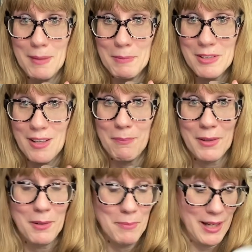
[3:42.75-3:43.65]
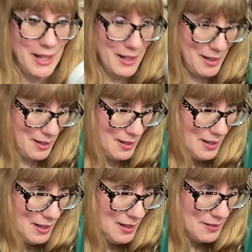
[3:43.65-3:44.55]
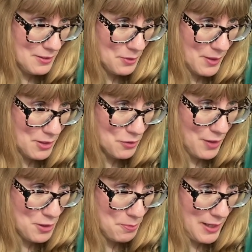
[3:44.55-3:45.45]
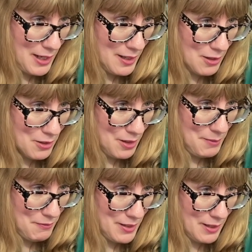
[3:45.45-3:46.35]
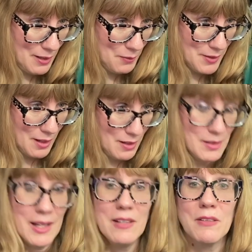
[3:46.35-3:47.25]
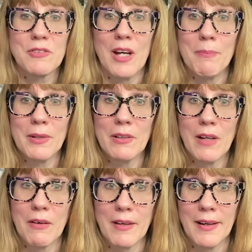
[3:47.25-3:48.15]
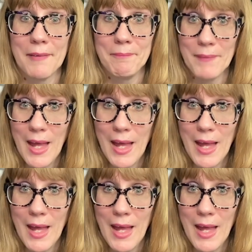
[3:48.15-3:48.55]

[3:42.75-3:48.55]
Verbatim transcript: Remember tropical banana? This one is fresh banana, creamy vanilla with a hint of tropical coconut.